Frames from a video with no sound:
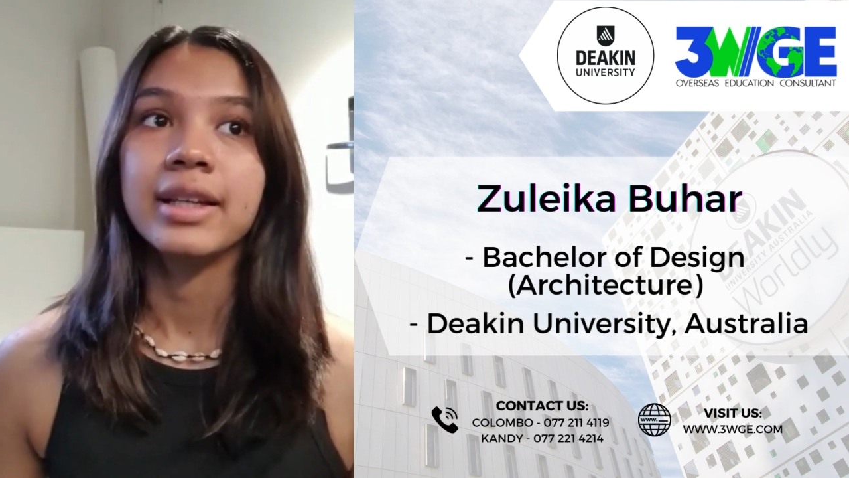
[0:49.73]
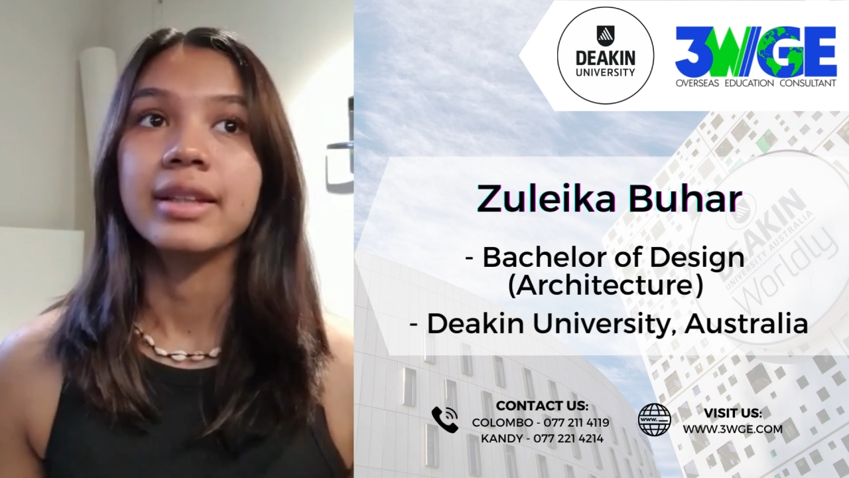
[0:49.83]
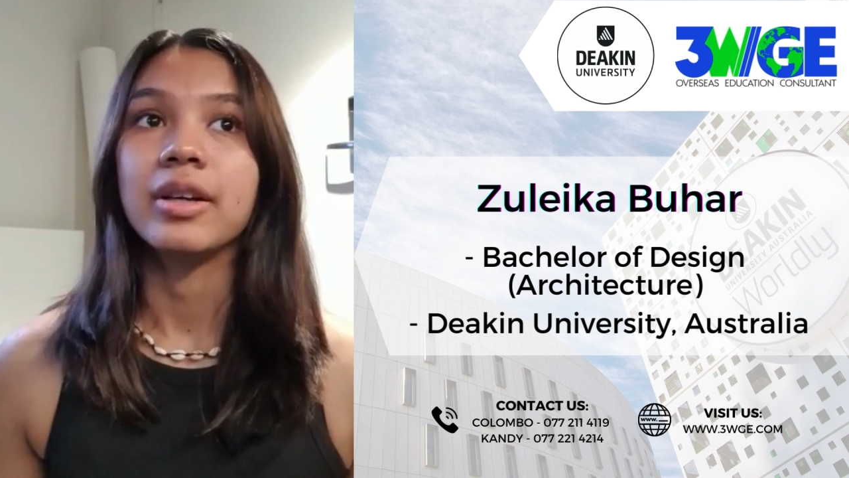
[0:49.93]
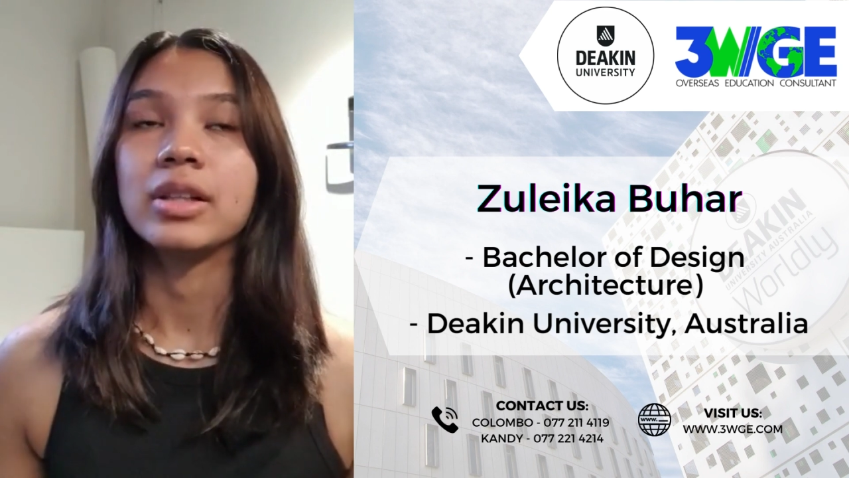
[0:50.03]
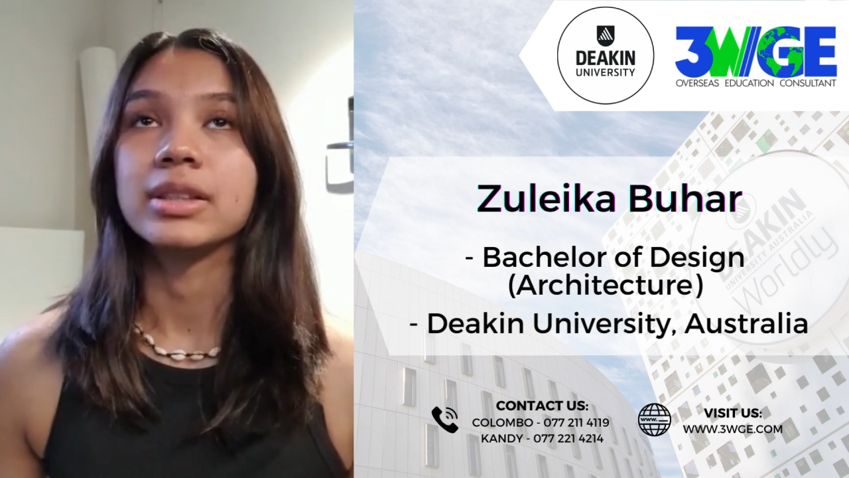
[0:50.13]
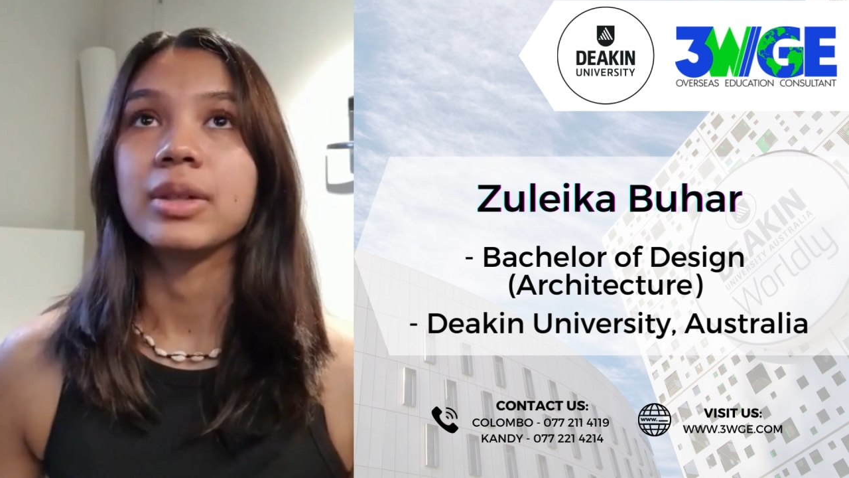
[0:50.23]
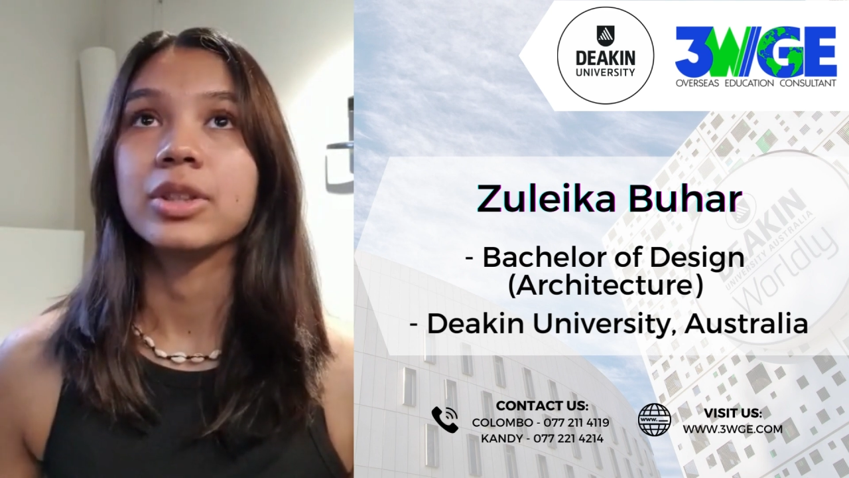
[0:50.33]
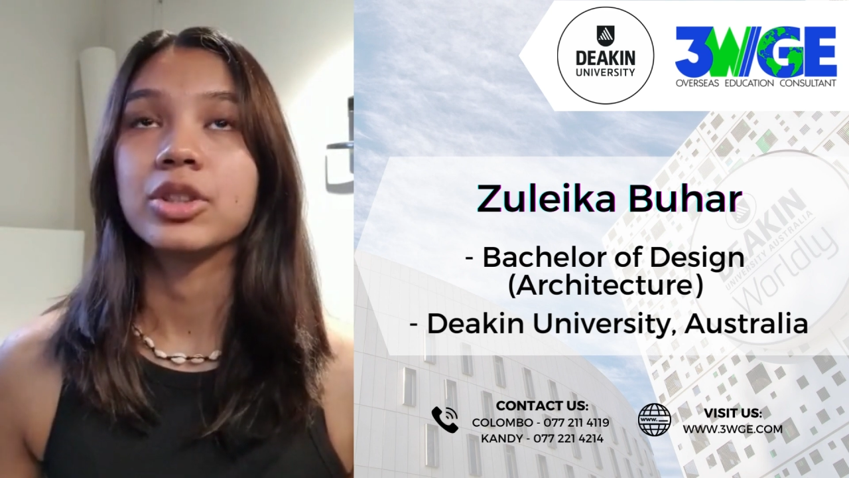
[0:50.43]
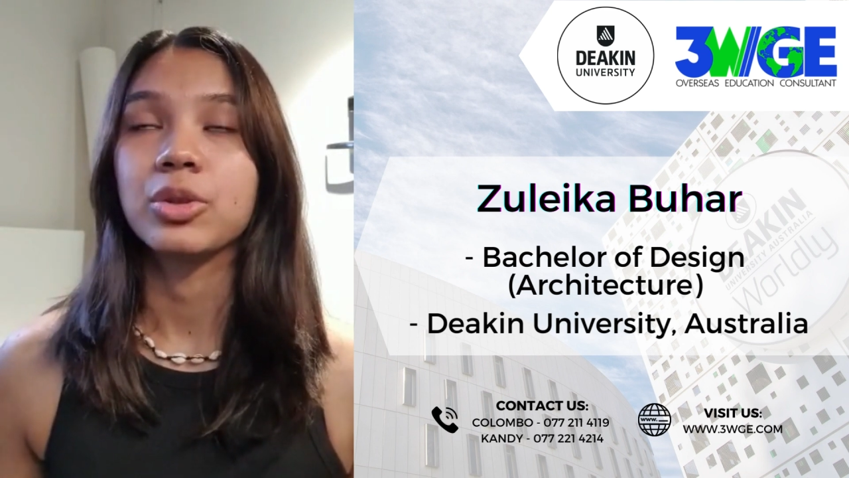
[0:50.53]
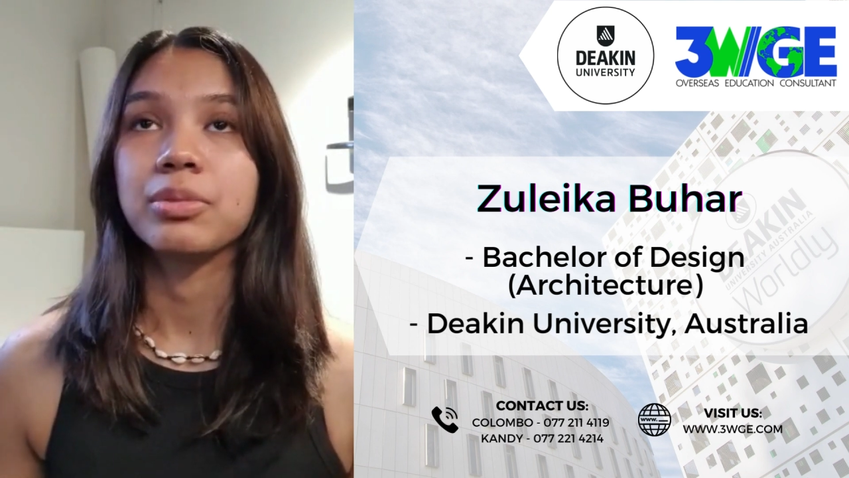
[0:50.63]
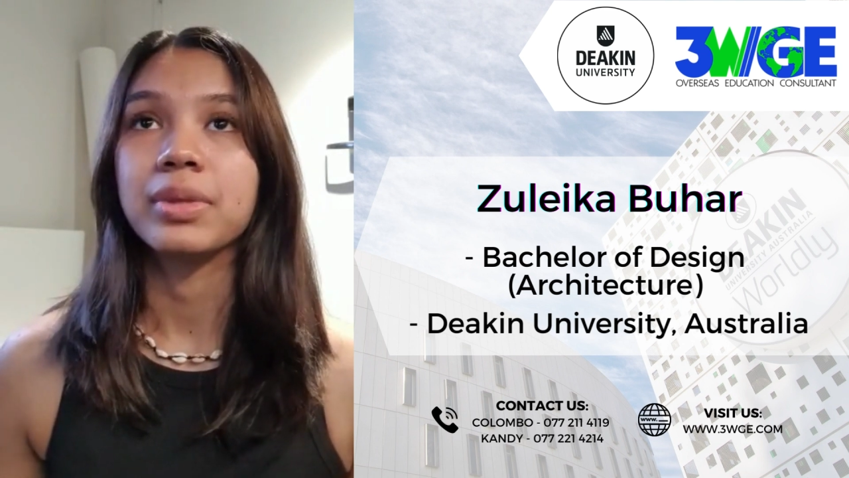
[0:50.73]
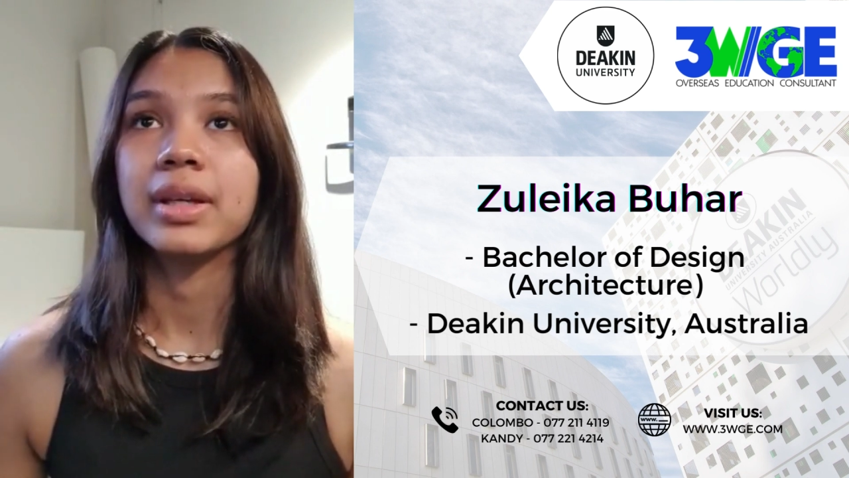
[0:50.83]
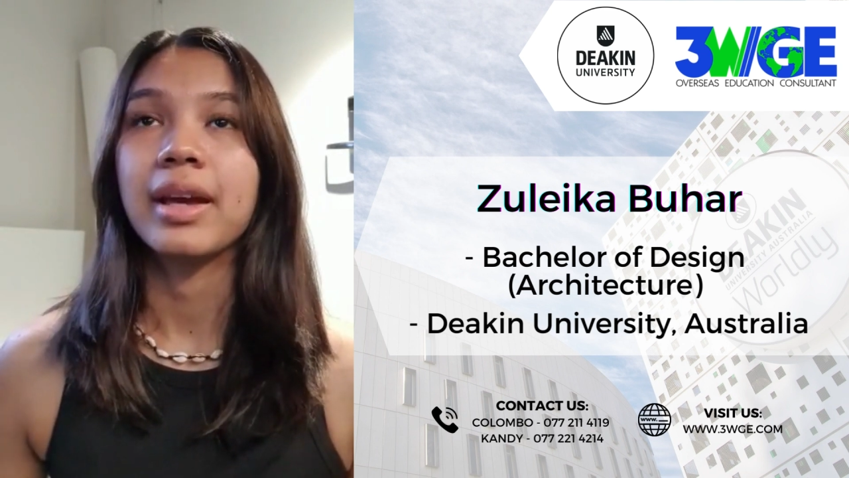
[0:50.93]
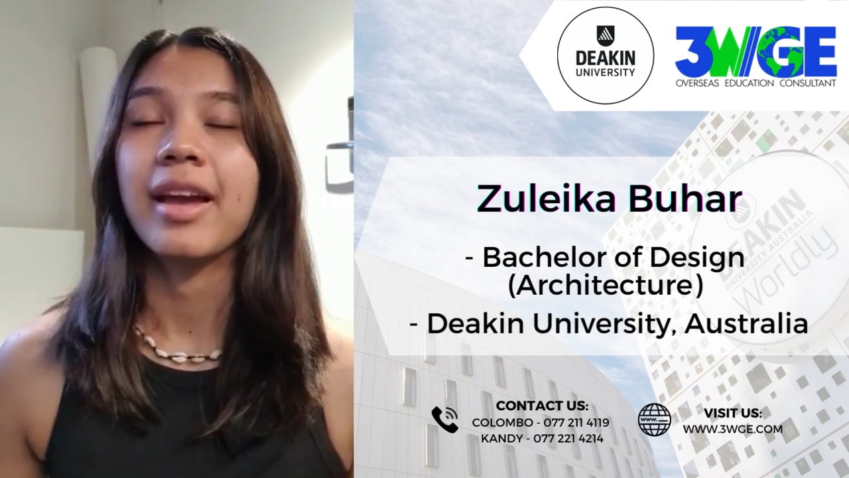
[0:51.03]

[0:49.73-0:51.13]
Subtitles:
they also showed me